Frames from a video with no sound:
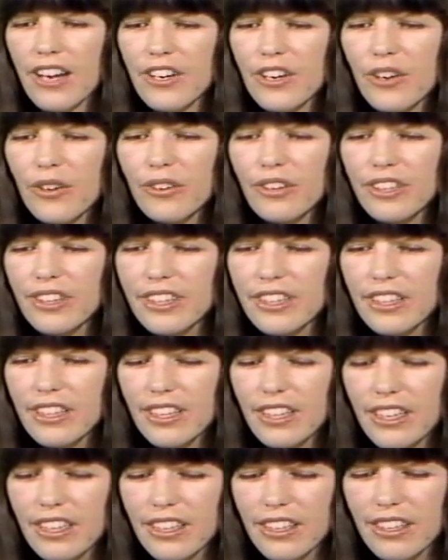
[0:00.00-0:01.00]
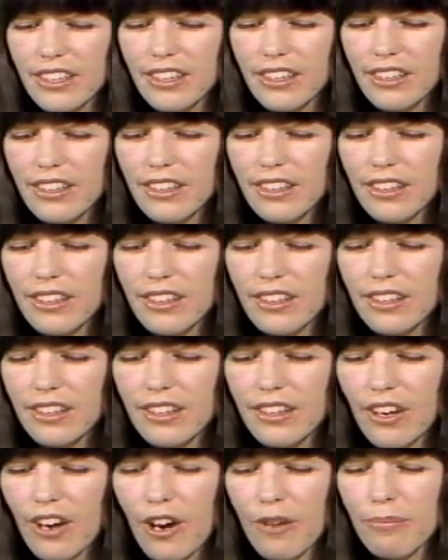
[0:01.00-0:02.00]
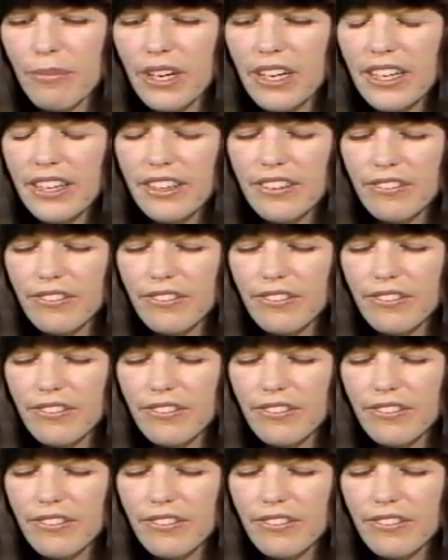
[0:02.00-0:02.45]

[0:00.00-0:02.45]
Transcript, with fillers: I know that, that there are many